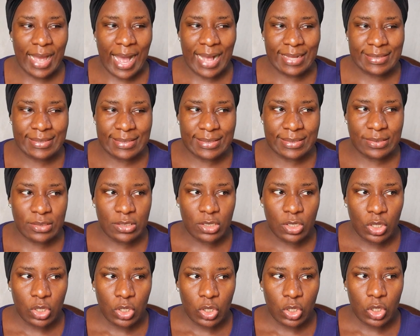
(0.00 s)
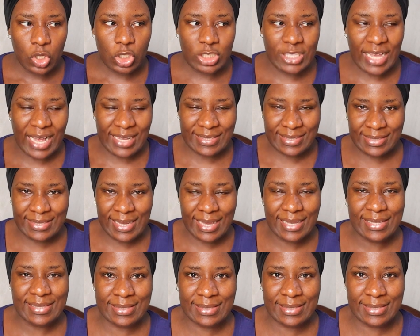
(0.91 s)
as in their
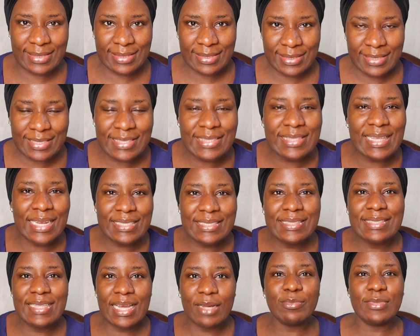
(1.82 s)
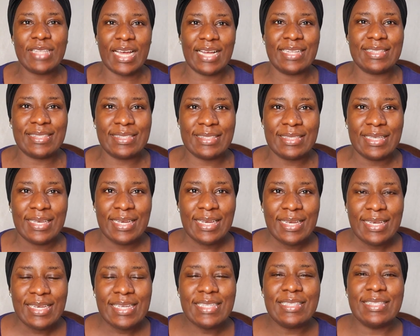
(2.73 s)
sense, is telling them that
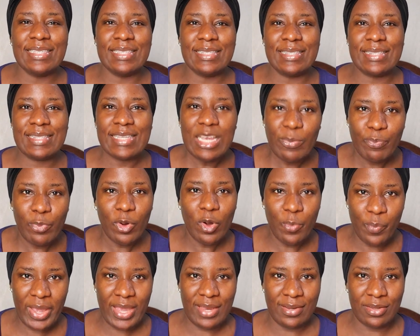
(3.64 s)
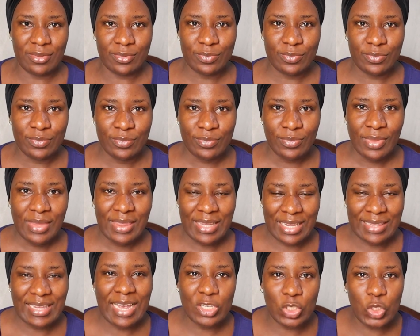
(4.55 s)
it is Igbo men
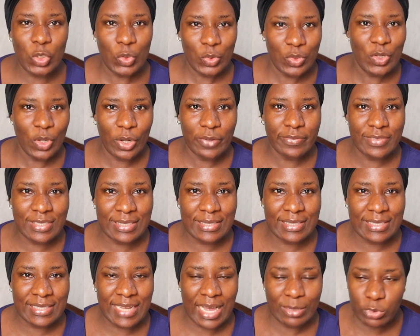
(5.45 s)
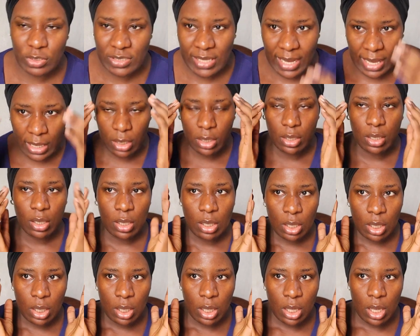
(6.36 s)
that are guilty of this thing. I'm just like,
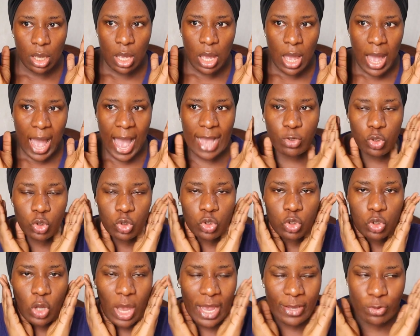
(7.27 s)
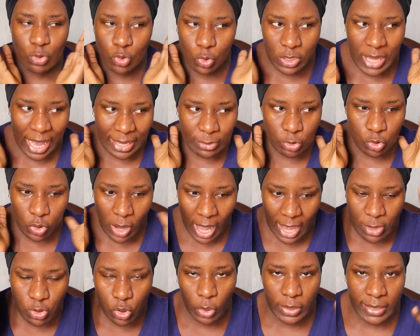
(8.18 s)
are
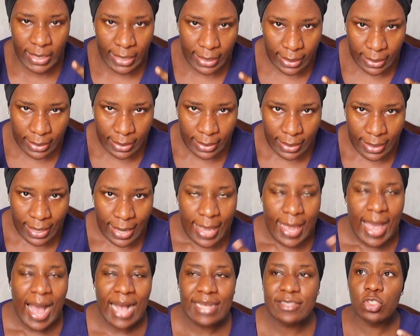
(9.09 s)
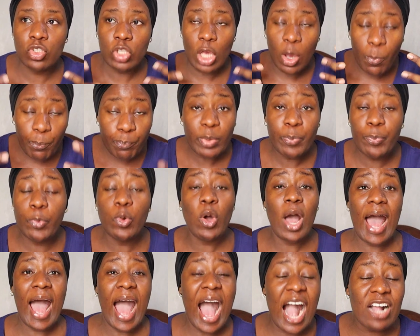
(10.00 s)
you okay? As in, some people
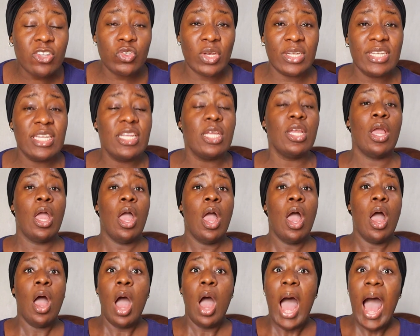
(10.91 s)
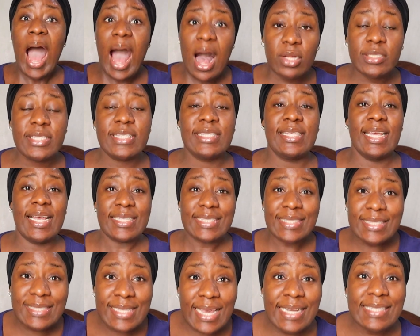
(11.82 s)
are actually out there
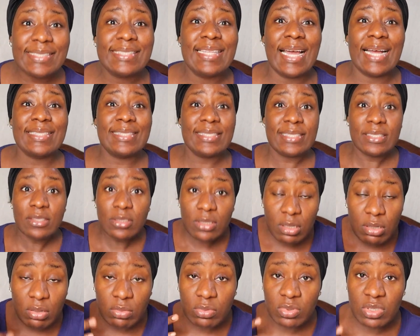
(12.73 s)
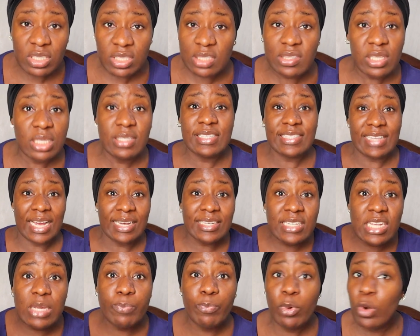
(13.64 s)
saying that this thing is
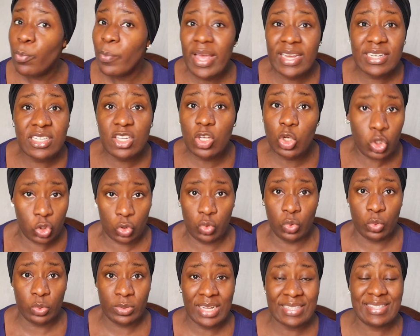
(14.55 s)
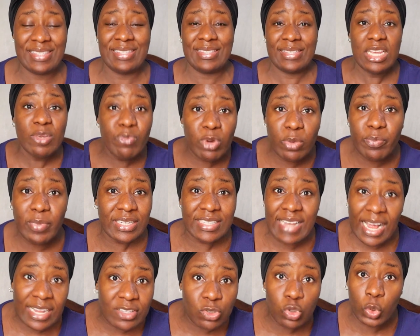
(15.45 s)
an Igbo men issue, that is Igbo
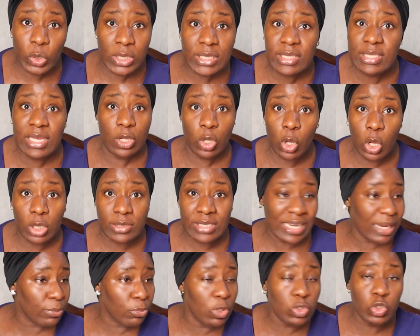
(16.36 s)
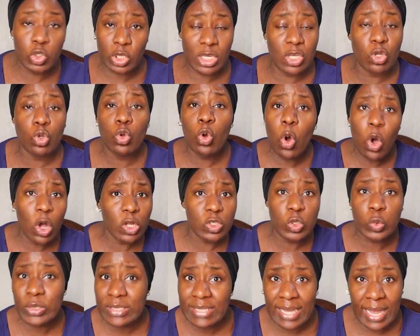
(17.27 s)
men that do it a lot. And I'm not joking. Go
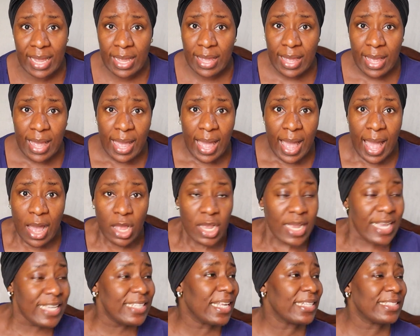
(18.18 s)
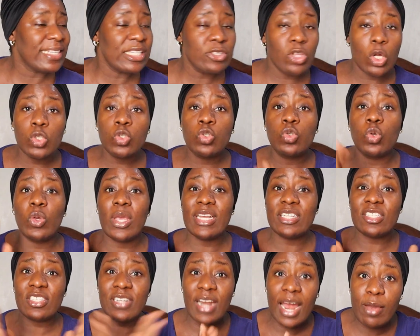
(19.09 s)
on Twitter. It has not turned to
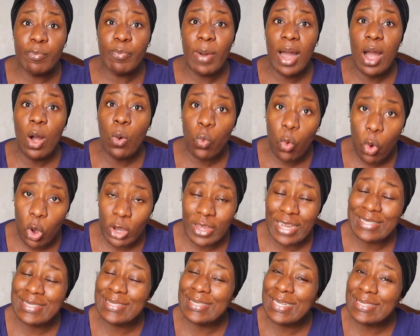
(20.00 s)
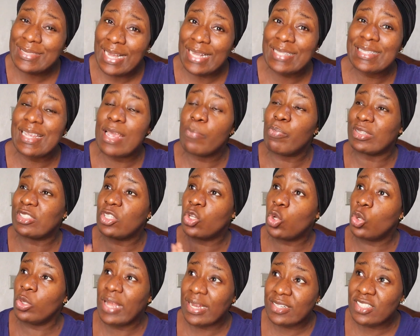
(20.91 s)
a tribal war. You're saying that a
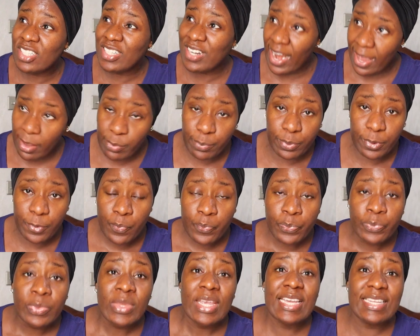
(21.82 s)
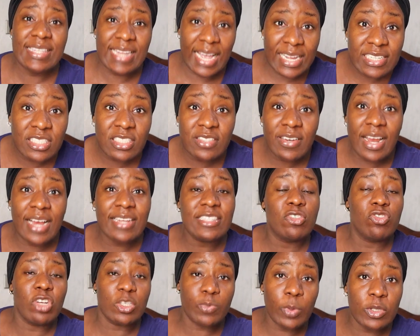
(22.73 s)
particular tribe in Nigeria
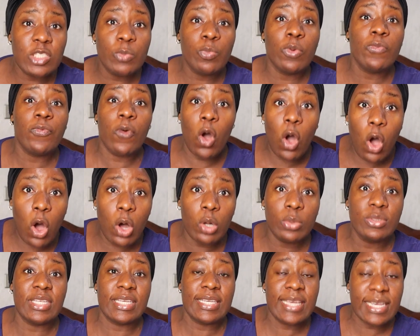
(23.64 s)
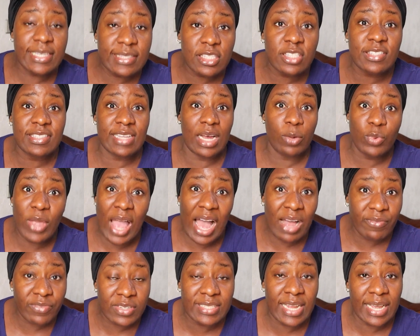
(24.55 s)
is responsible for all the cases that we
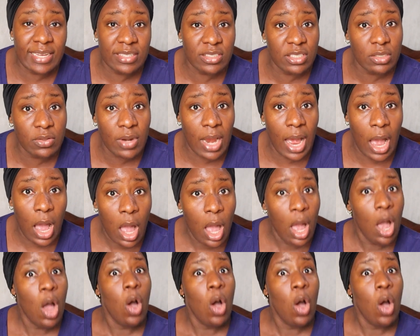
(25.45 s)
have in Nigeria.